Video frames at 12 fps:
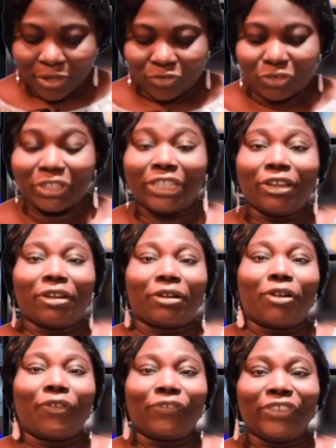For the
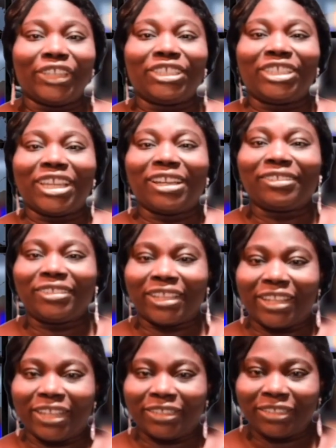official
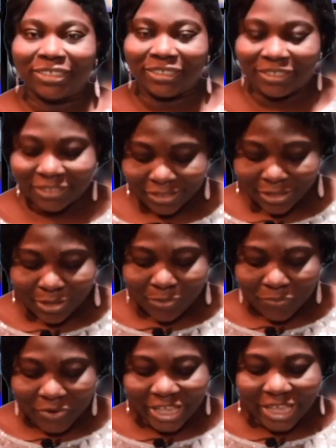selection,
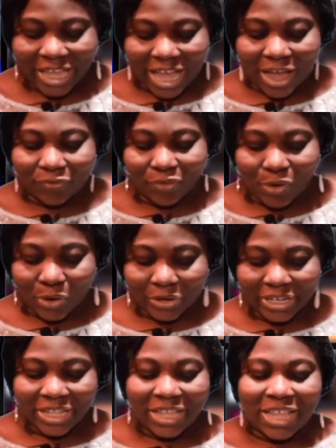we have
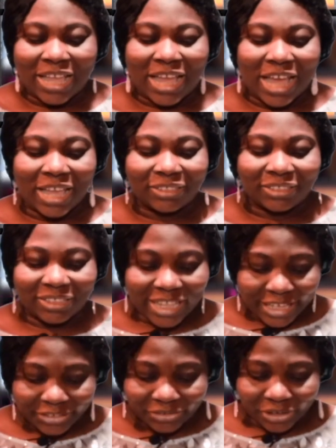got a
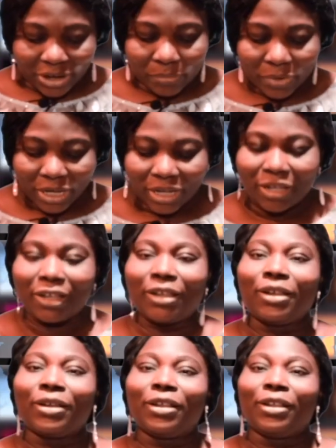stage drama
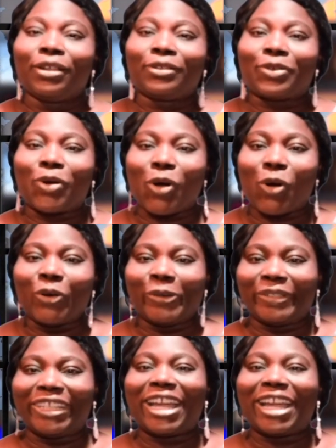called